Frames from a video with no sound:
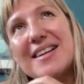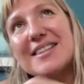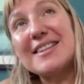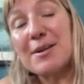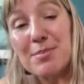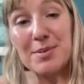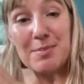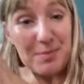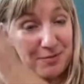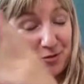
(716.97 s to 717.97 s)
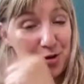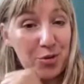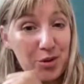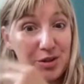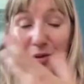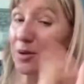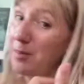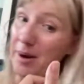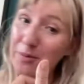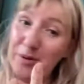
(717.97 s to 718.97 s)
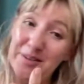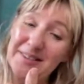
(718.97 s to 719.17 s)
step forward or backward.